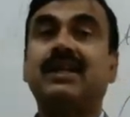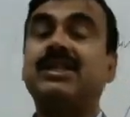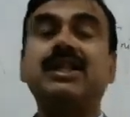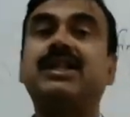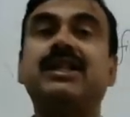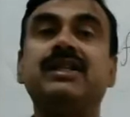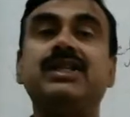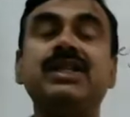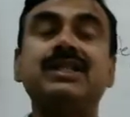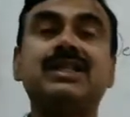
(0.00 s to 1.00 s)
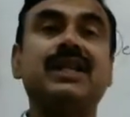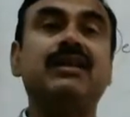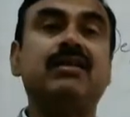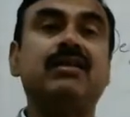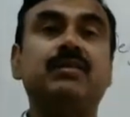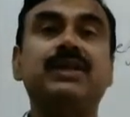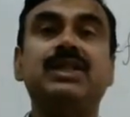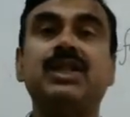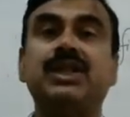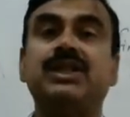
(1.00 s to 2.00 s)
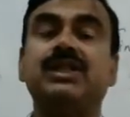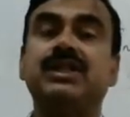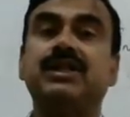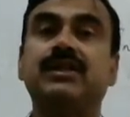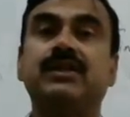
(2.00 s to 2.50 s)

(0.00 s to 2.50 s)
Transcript: Genes cannot be changed.